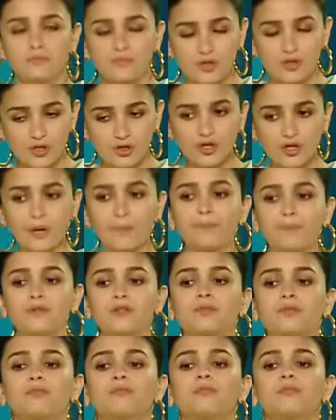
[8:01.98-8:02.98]

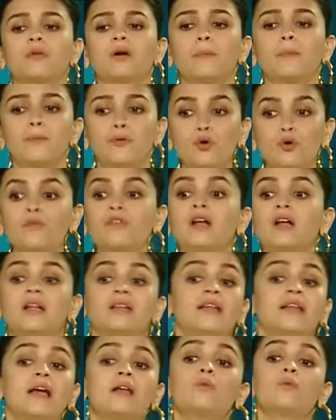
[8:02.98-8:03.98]
script approval
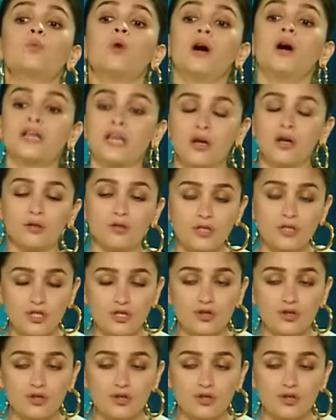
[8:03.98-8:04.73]
and then working on the